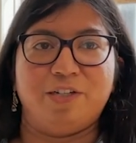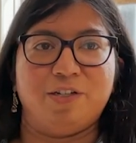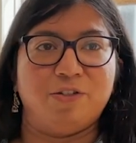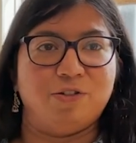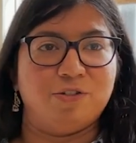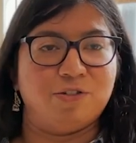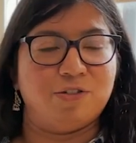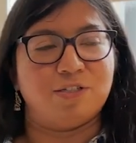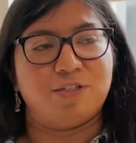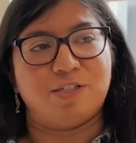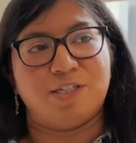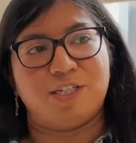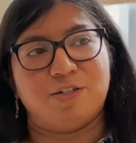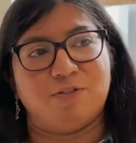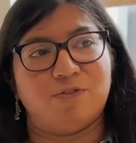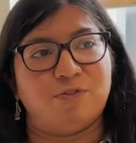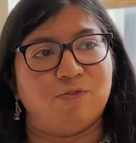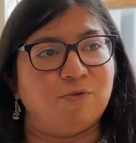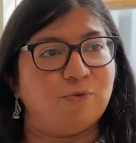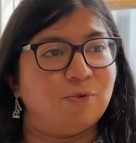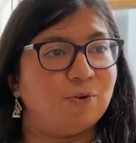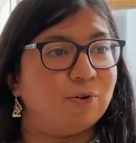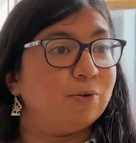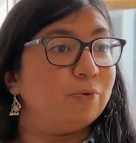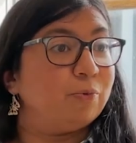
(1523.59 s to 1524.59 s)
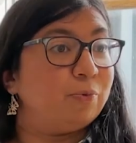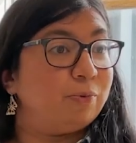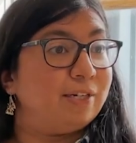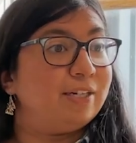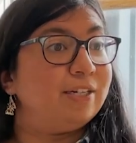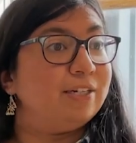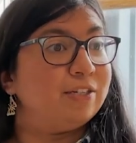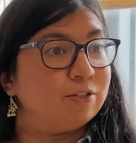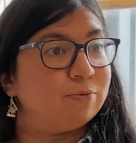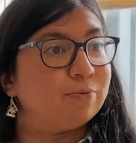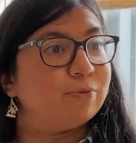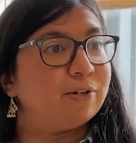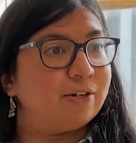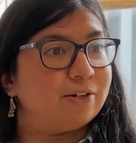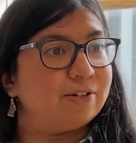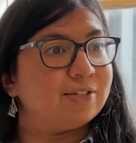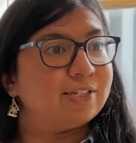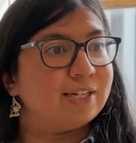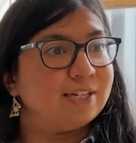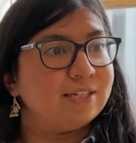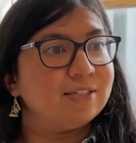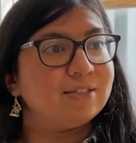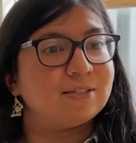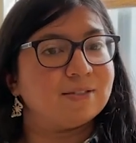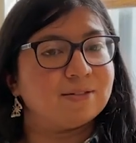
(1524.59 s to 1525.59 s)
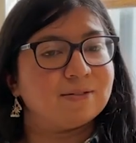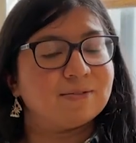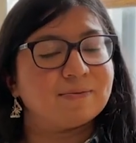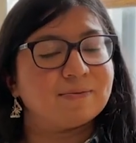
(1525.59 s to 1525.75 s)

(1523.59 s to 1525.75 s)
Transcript: good steer of what we need to prioritize.